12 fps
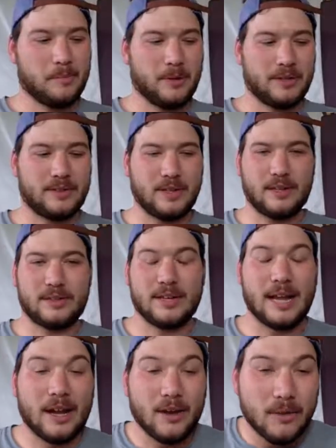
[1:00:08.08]
preseason?
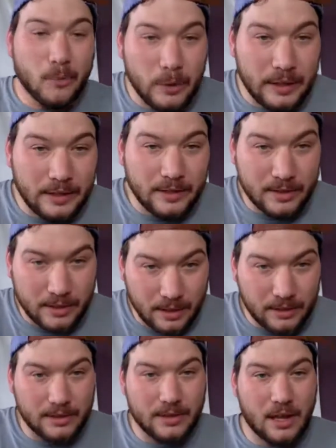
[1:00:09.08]
Now, week so.
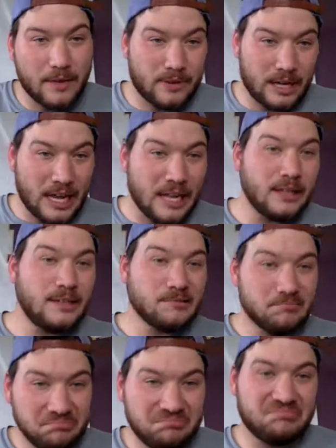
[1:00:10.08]
six, seven, eight,
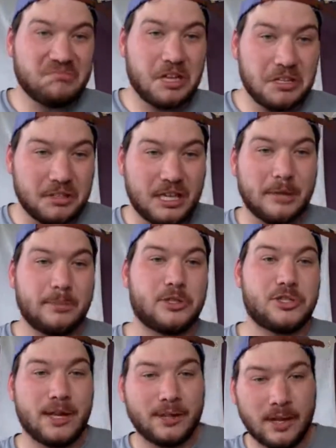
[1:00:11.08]
he keeps
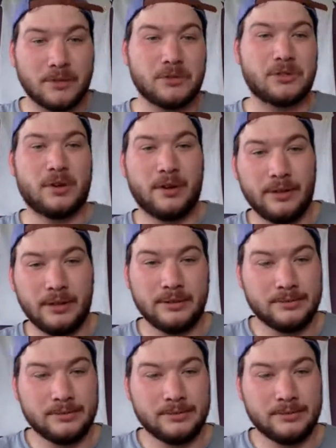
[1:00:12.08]
check down Charlie.